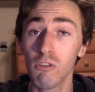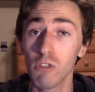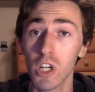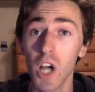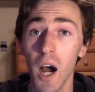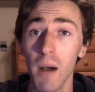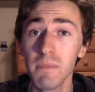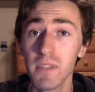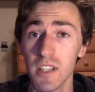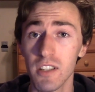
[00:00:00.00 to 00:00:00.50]

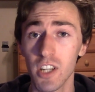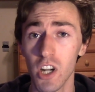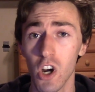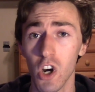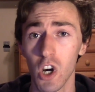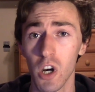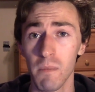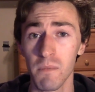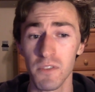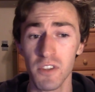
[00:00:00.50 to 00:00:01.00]
come to
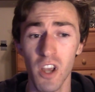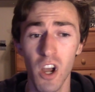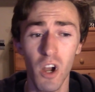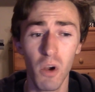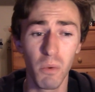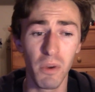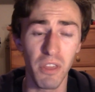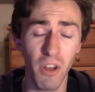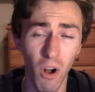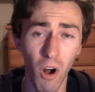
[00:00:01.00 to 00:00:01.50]
terms
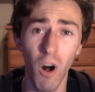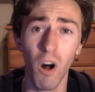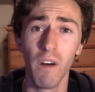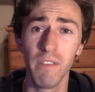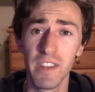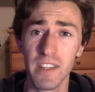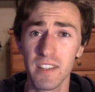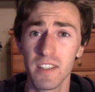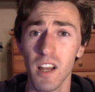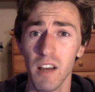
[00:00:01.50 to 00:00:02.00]
with all
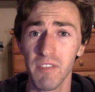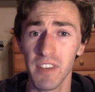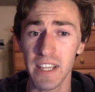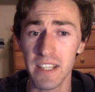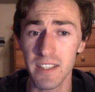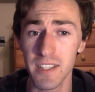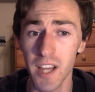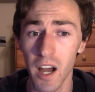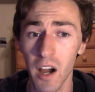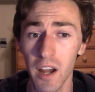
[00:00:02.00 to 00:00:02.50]
the stuff he's
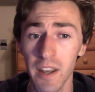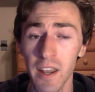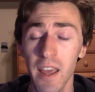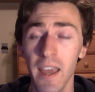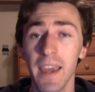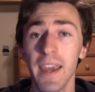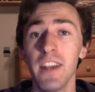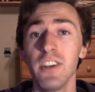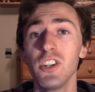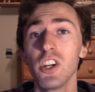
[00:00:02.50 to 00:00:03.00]
done
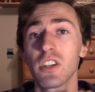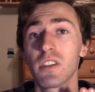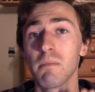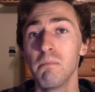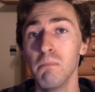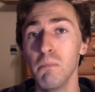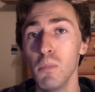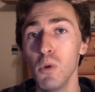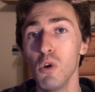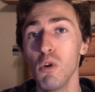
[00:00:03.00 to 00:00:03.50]
and just
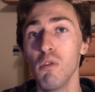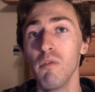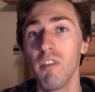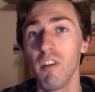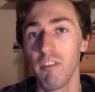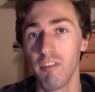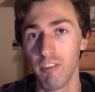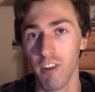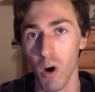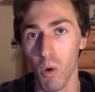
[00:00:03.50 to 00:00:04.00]
move
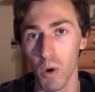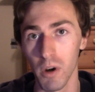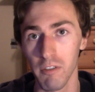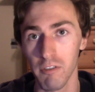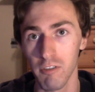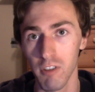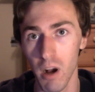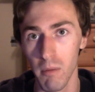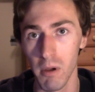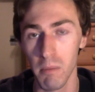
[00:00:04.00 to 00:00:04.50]
forward
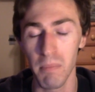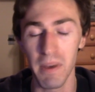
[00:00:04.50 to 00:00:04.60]
from it.